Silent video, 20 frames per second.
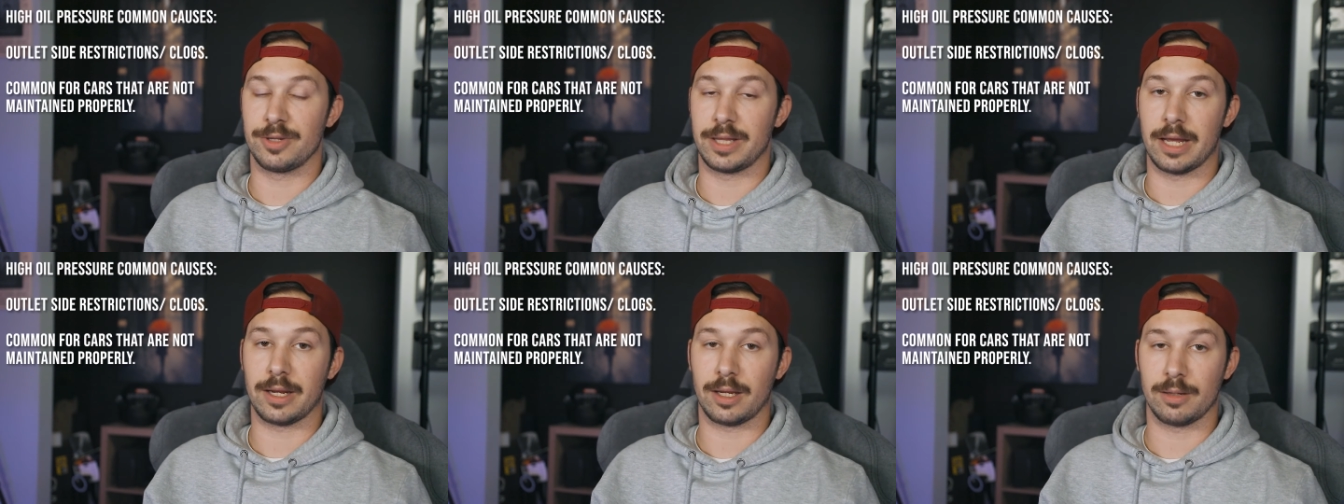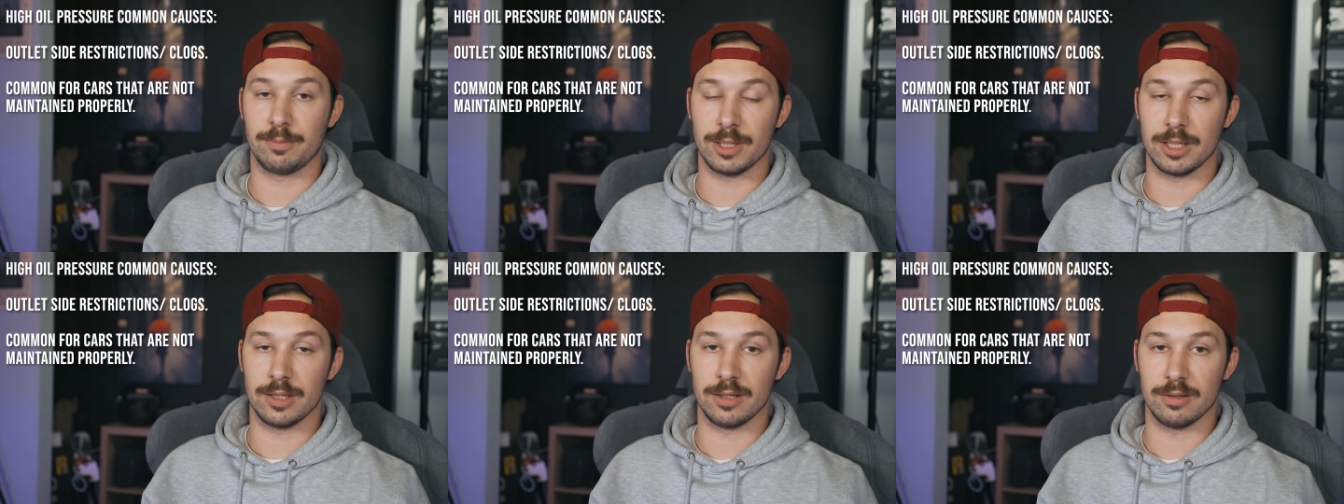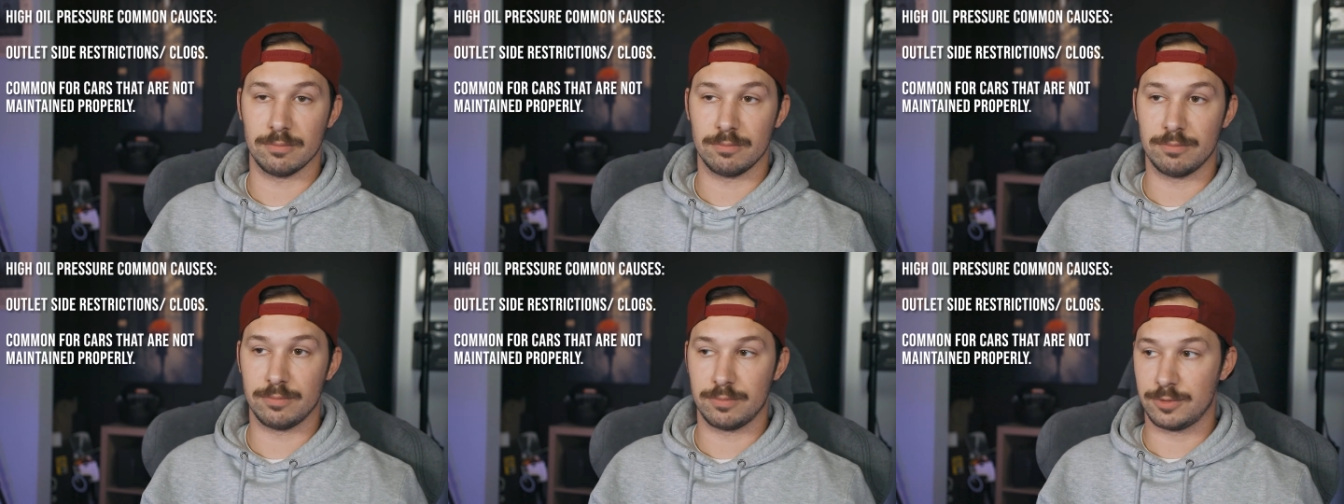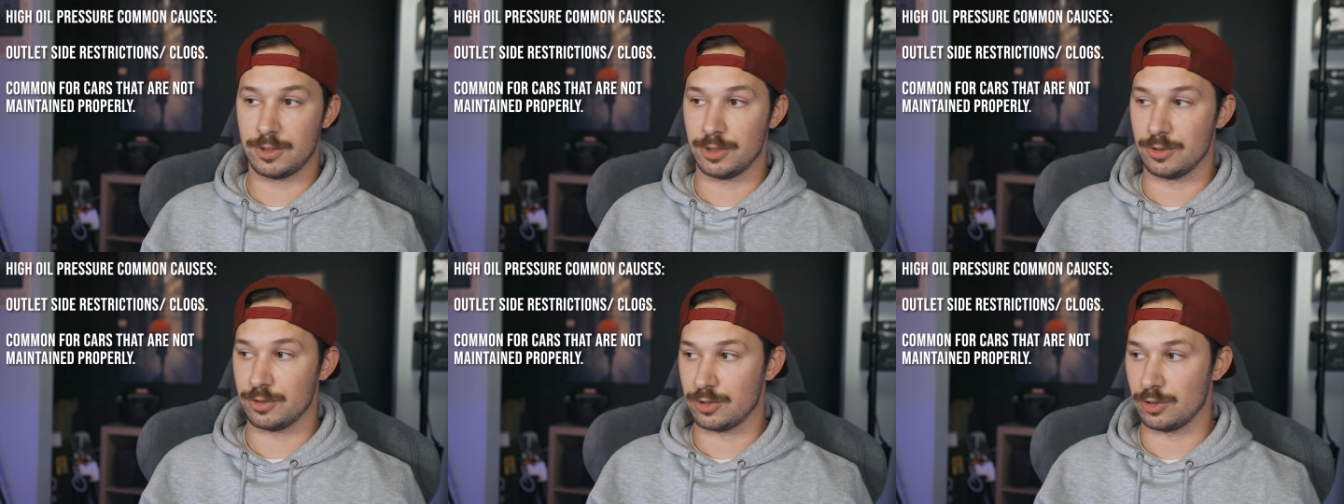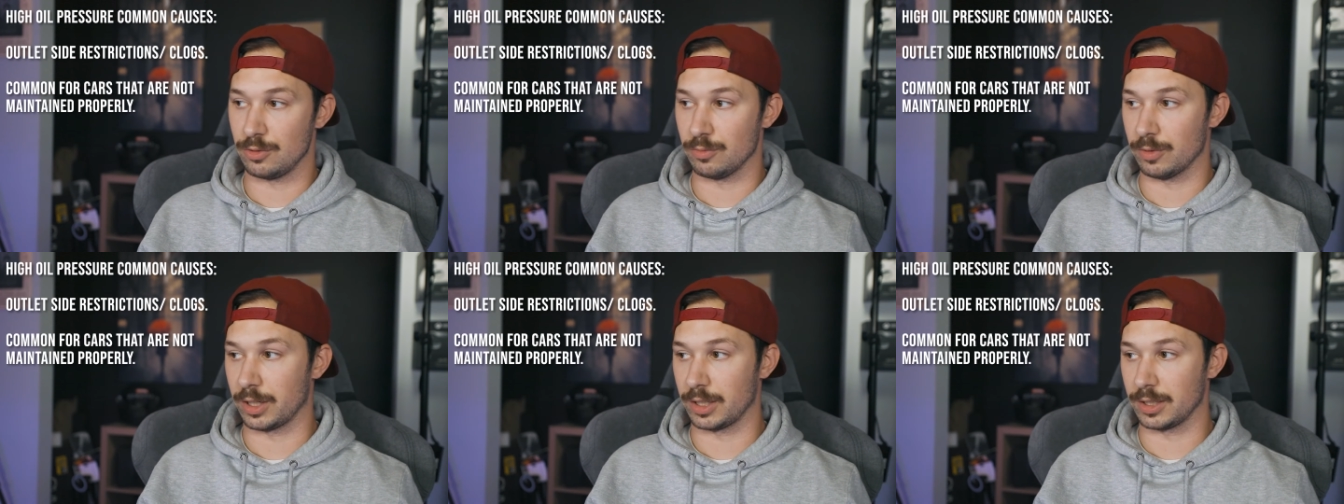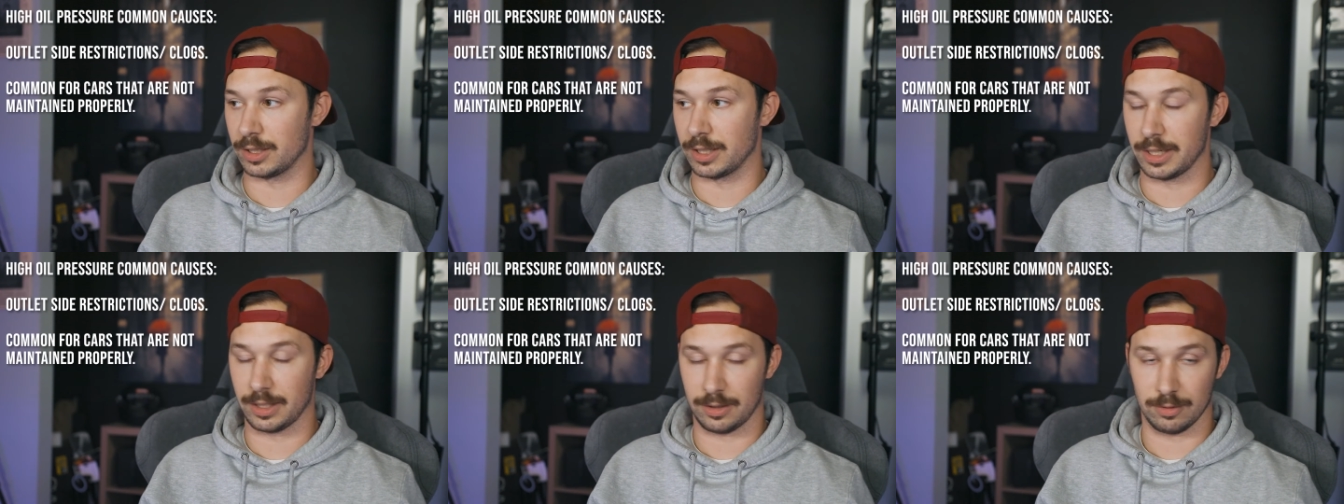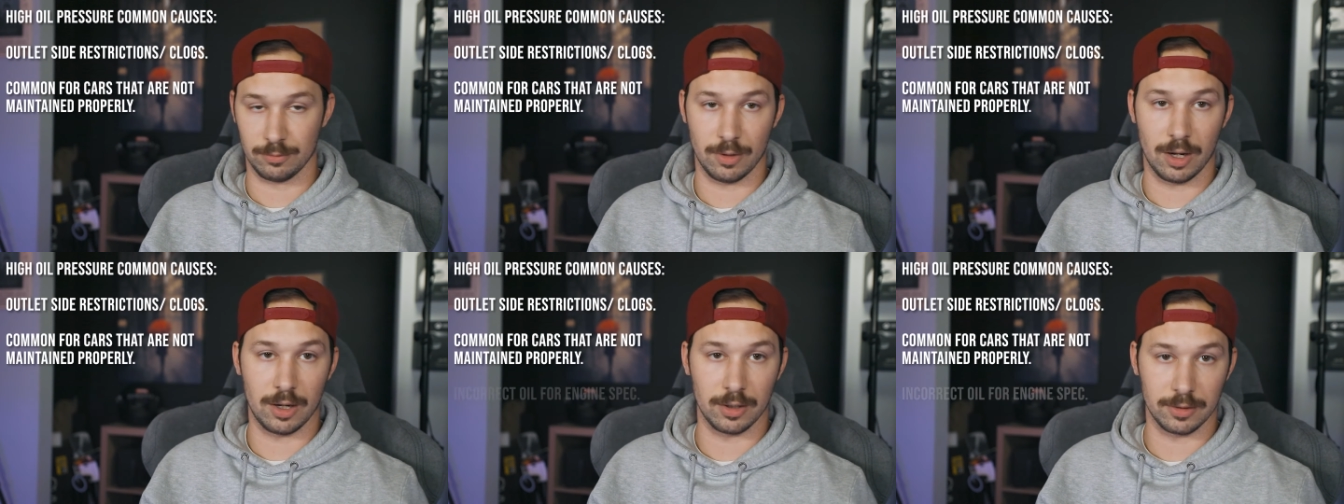and that can be due to running like
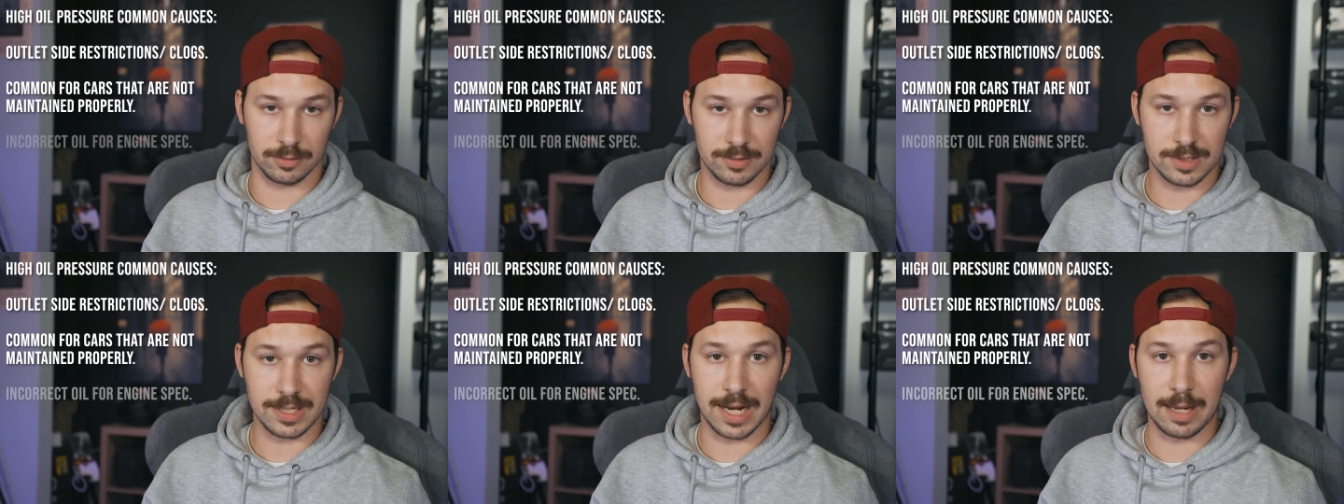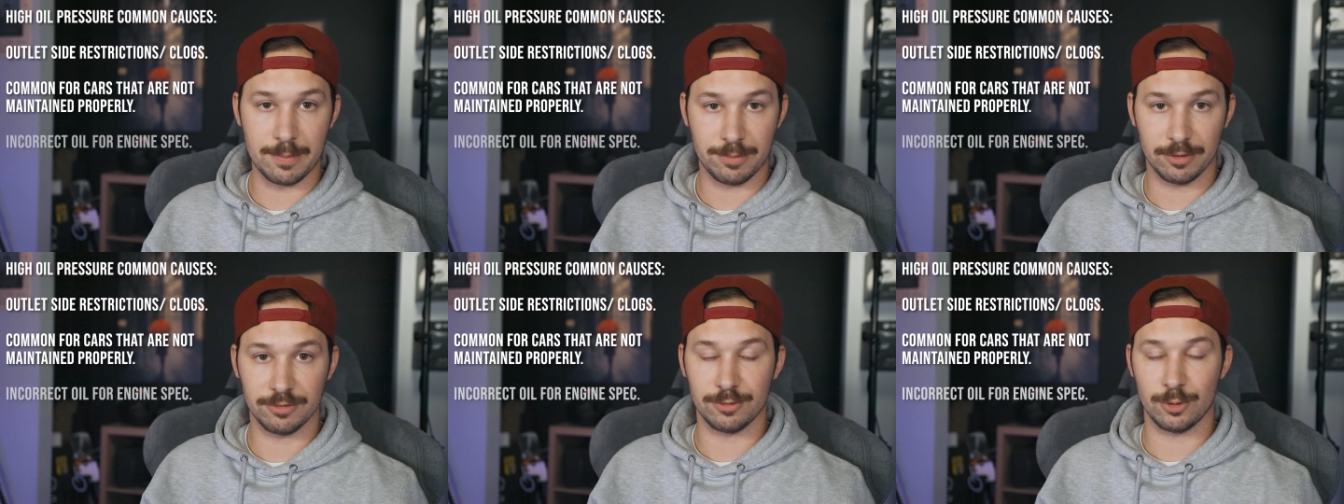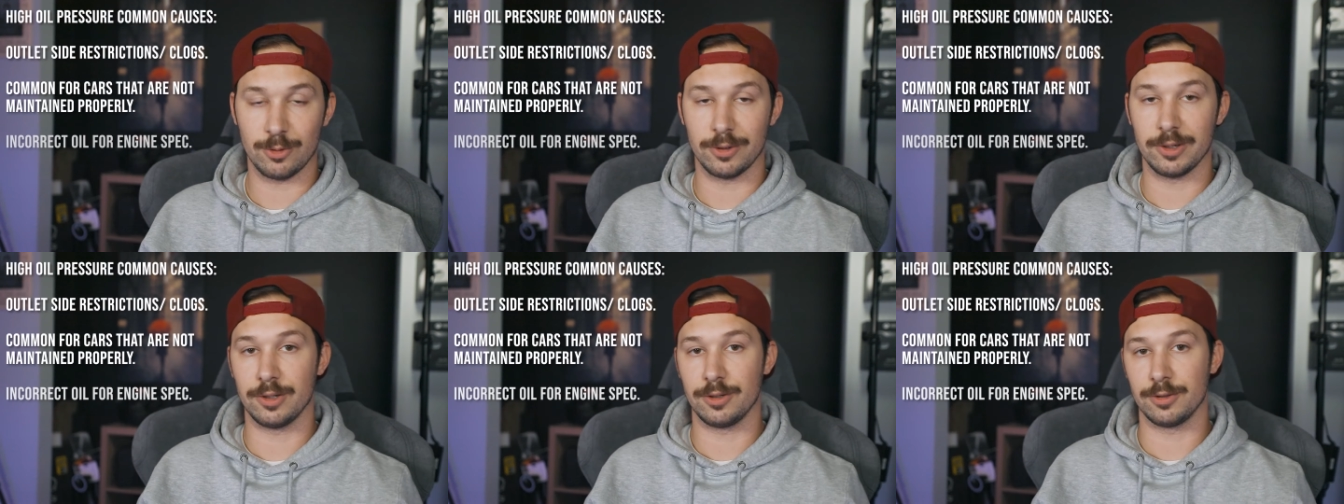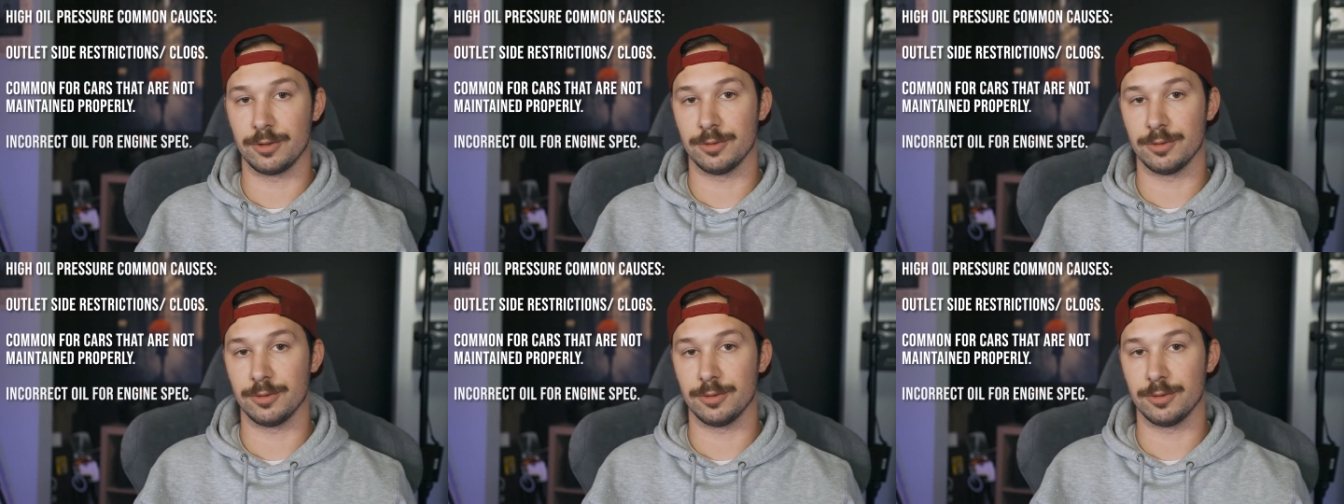the wrong type of oil,